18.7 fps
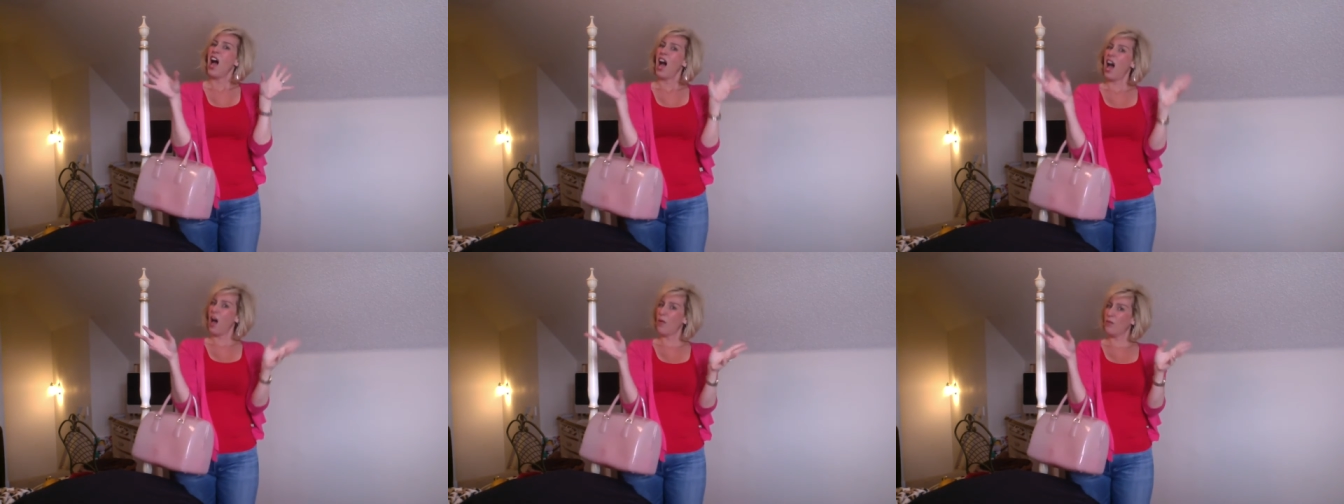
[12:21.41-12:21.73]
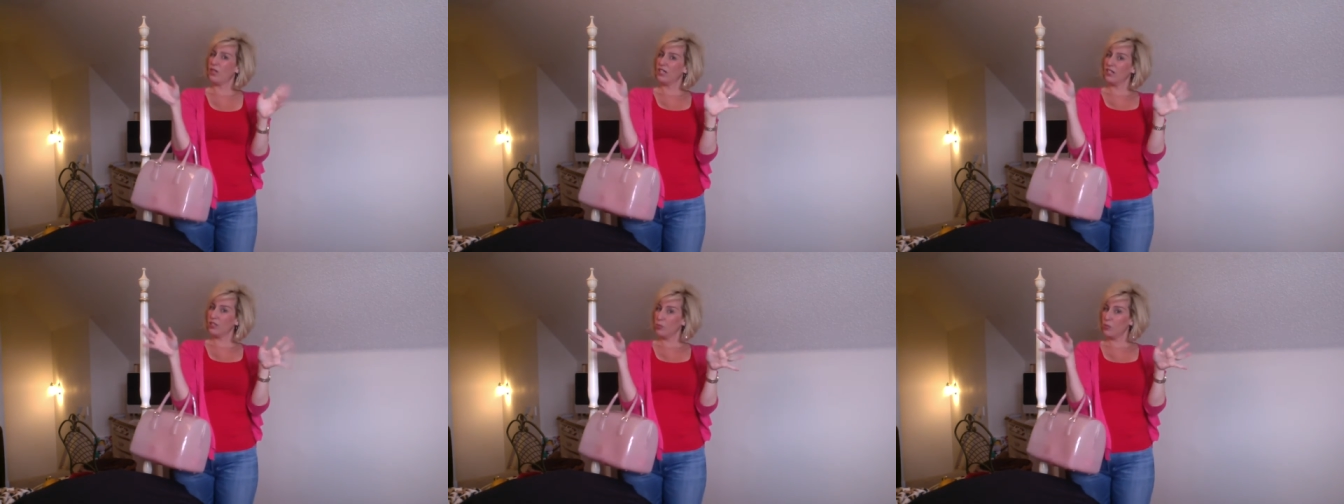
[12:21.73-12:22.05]
I'm a
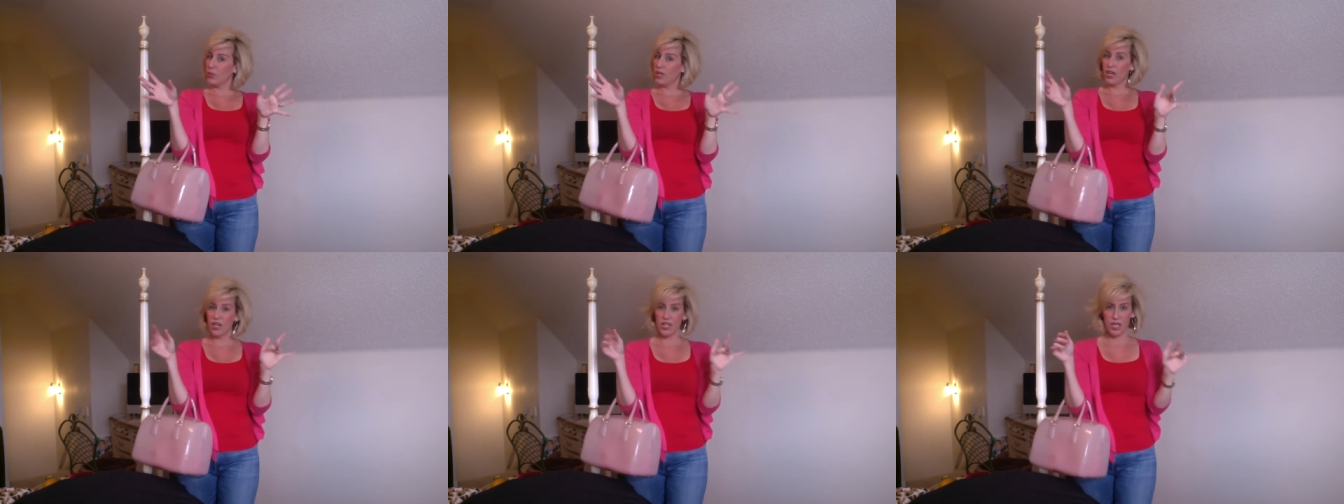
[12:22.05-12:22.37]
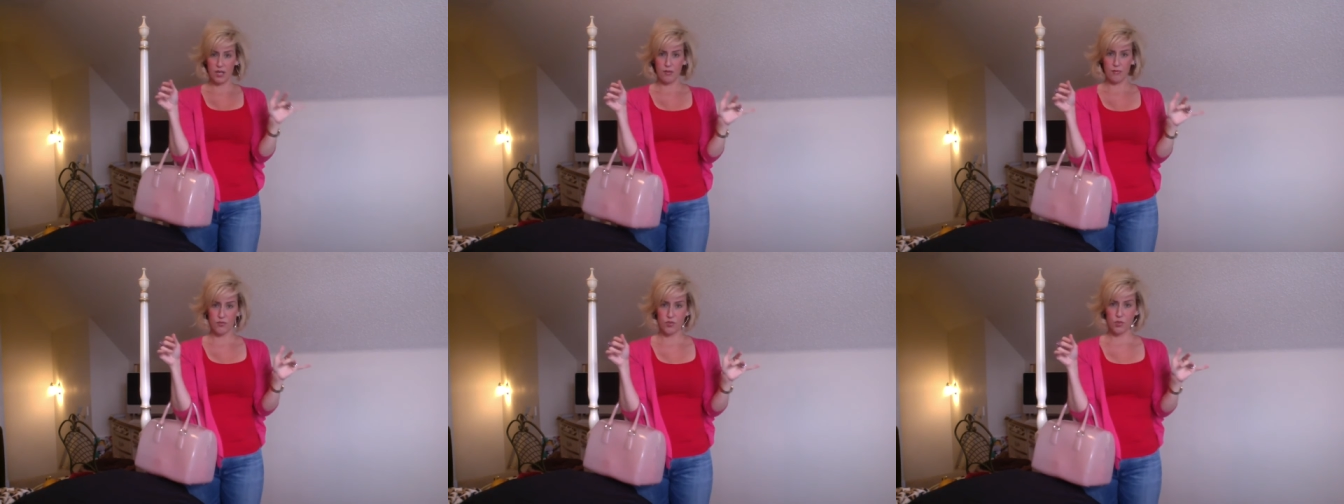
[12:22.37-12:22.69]
little bit
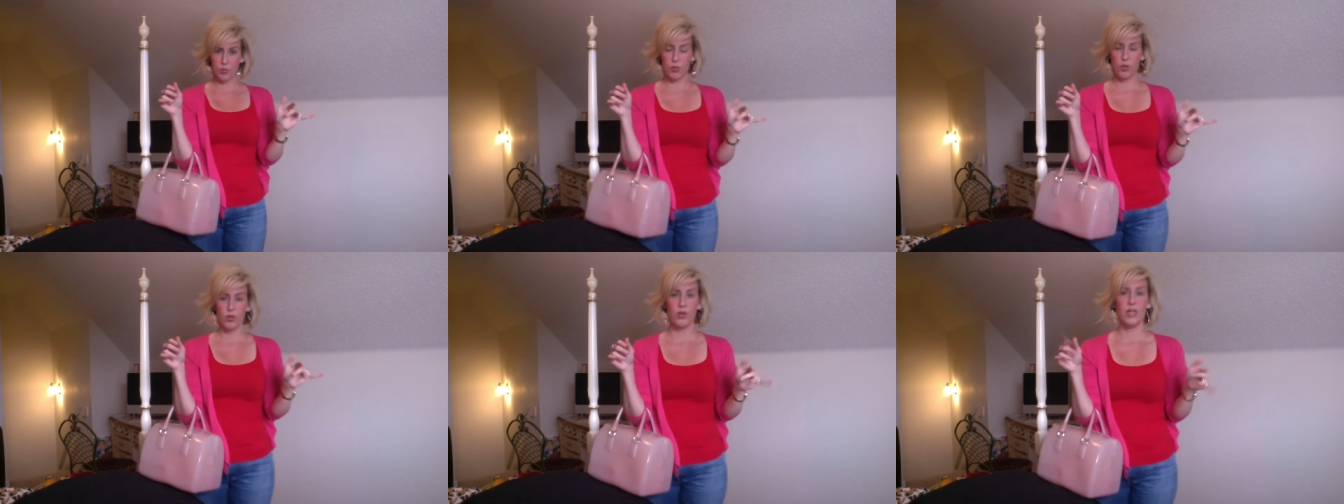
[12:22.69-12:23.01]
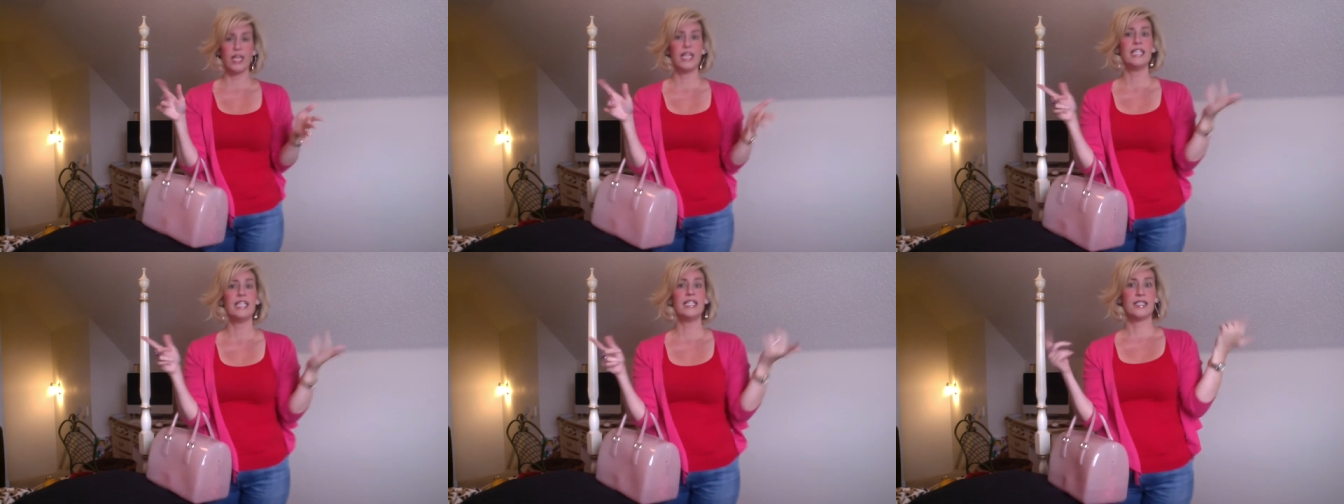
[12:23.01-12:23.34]
uncomfortable
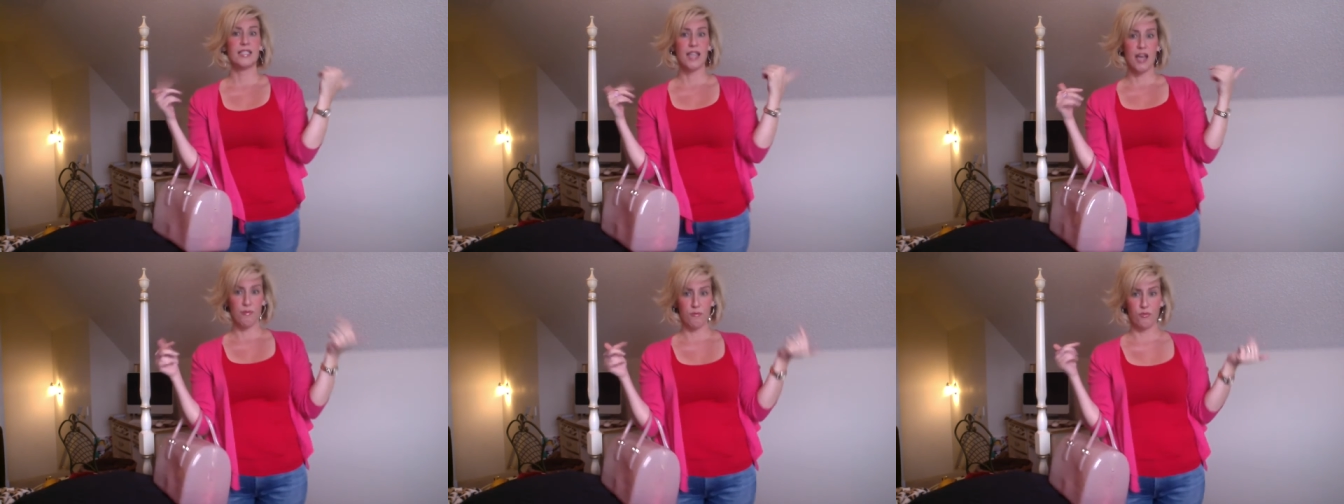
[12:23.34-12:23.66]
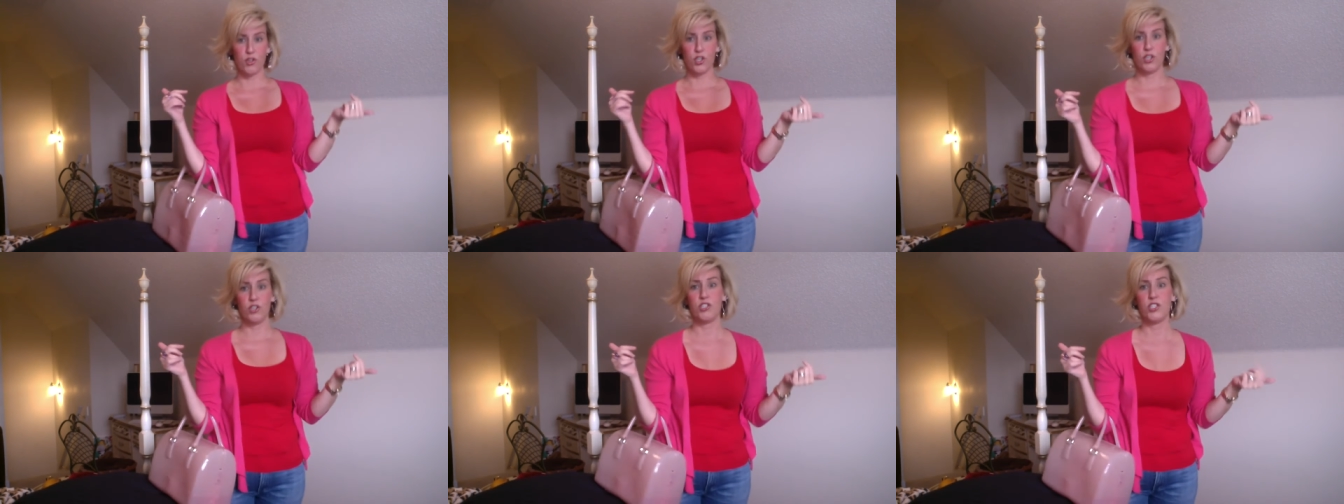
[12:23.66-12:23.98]
and it is time for
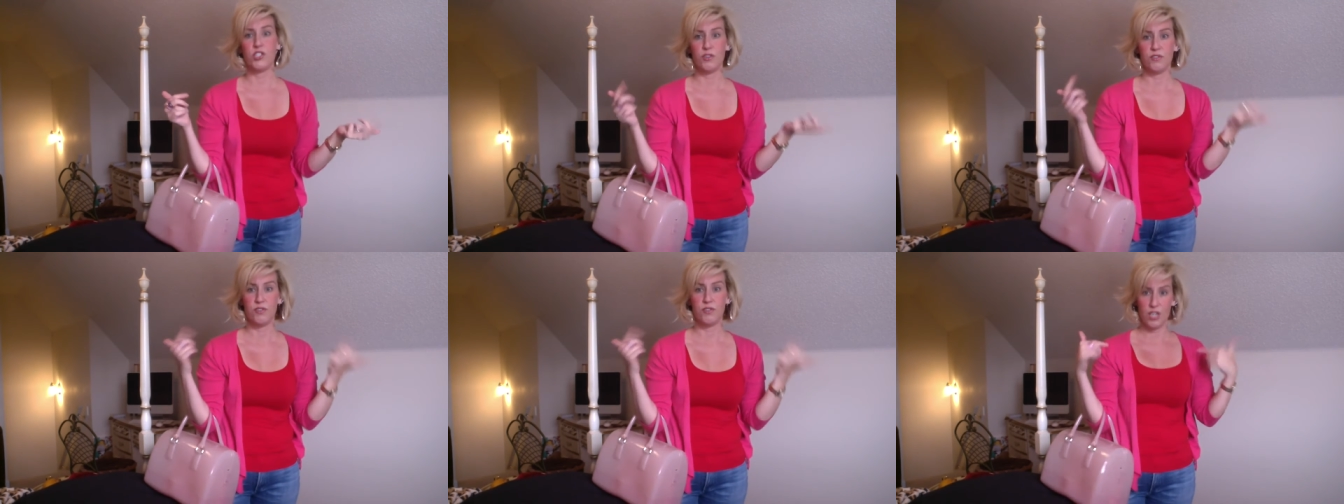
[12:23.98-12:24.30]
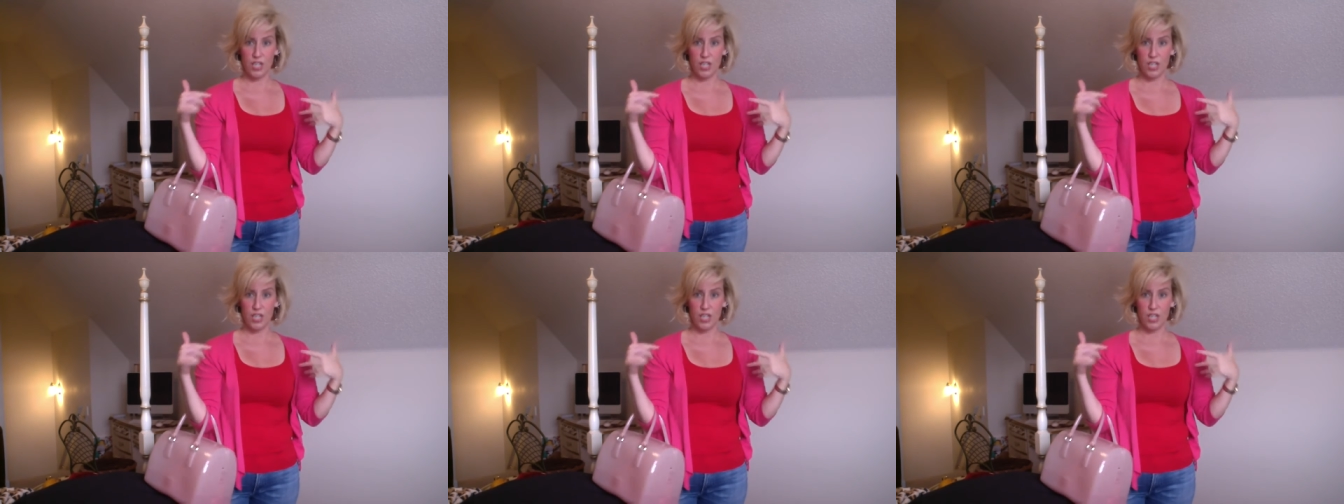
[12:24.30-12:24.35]
you to